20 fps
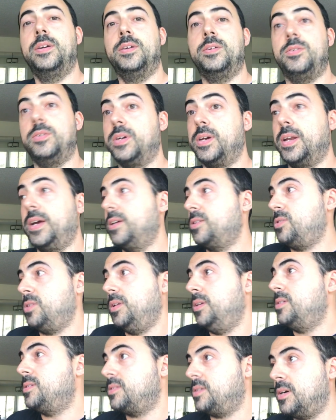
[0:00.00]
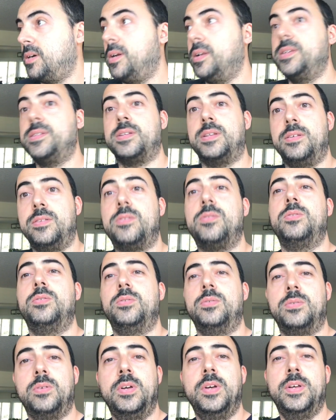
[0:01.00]
you can actually start listening
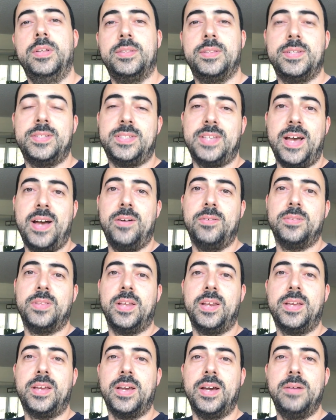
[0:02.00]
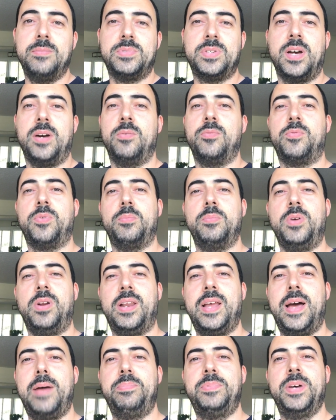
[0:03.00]
to the sound that it comes out from your
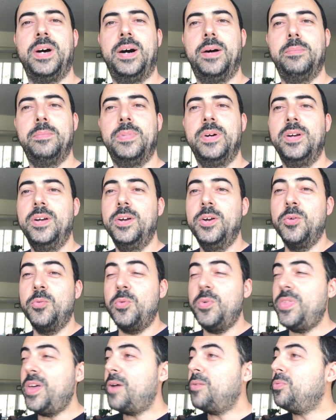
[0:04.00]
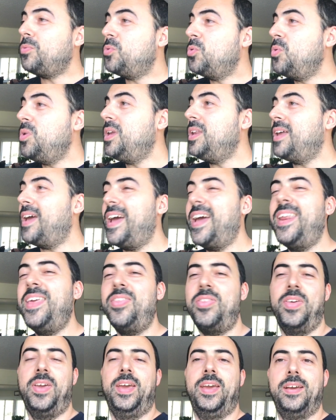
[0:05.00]
laptop without doing
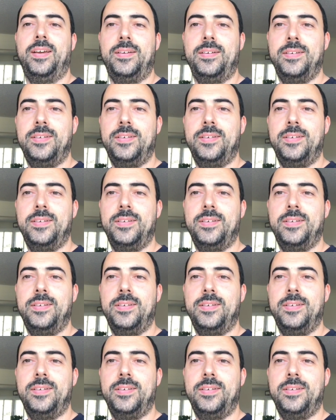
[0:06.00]
anything.